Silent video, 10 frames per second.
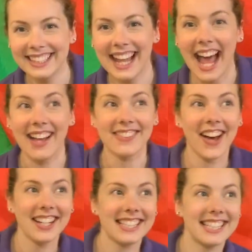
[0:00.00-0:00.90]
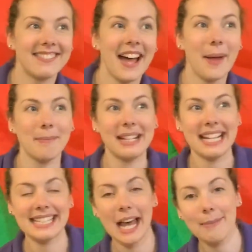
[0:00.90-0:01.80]
I've got a
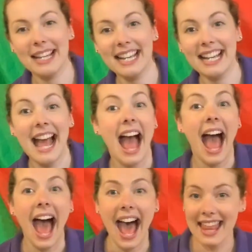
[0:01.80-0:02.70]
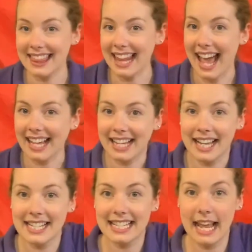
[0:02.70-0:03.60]
rumbly tummy, I'd like
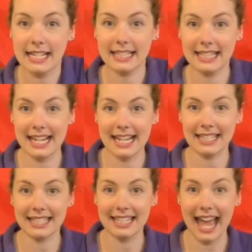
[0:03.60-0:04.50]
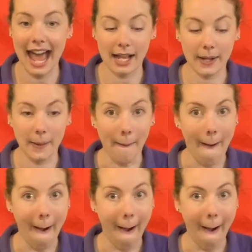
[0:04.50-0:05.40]
a tasty snack.
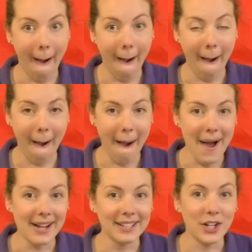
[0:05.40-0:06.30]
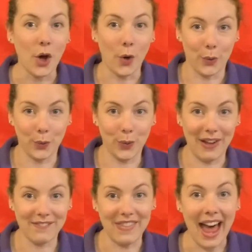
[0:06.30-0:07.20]
Ooh, what's that on your back? Ooh,
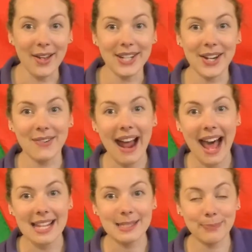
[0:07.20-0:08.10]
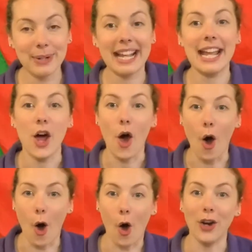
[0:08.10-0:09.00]
I found a raspberry
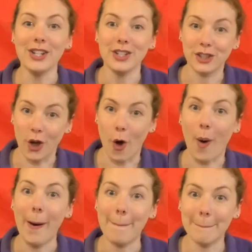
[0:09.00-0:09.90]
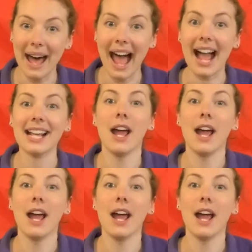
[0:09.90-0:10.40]
on your back.